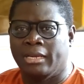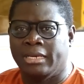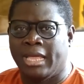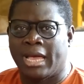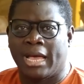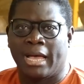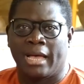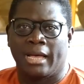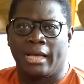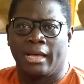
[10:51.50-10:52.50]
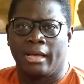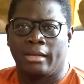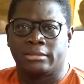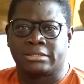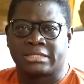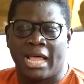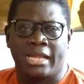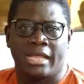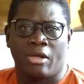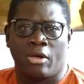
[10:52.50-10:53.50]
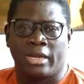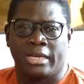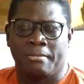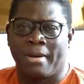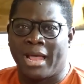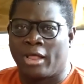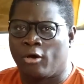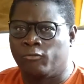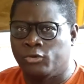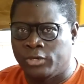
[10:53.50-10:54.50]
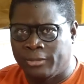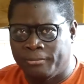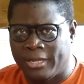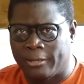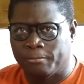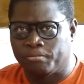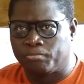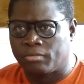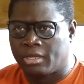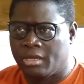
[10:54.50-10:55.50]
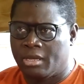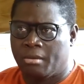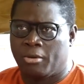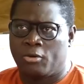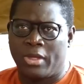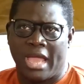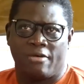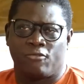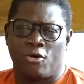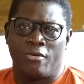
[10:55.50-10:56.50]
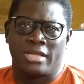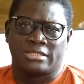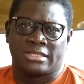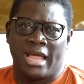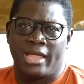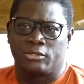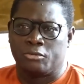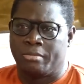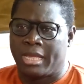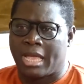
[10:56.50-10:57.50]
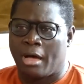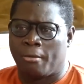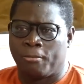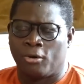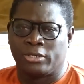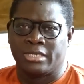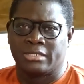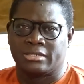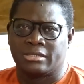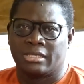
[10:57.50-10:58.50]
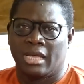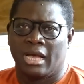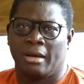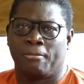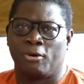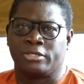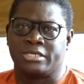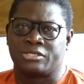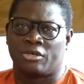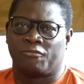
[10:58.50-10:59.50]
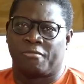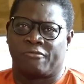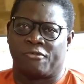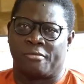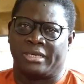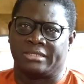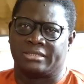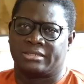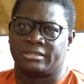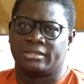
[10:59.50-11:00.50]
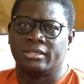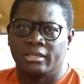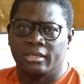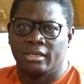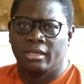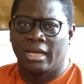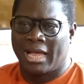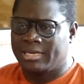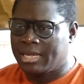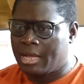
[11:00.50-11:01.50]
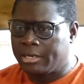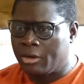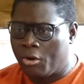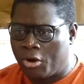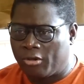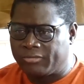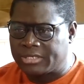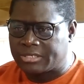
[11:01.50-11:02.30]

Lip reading: they are standing under the banner of UDP. But we have always tried to make our politics a politics of performance. I think the whole of this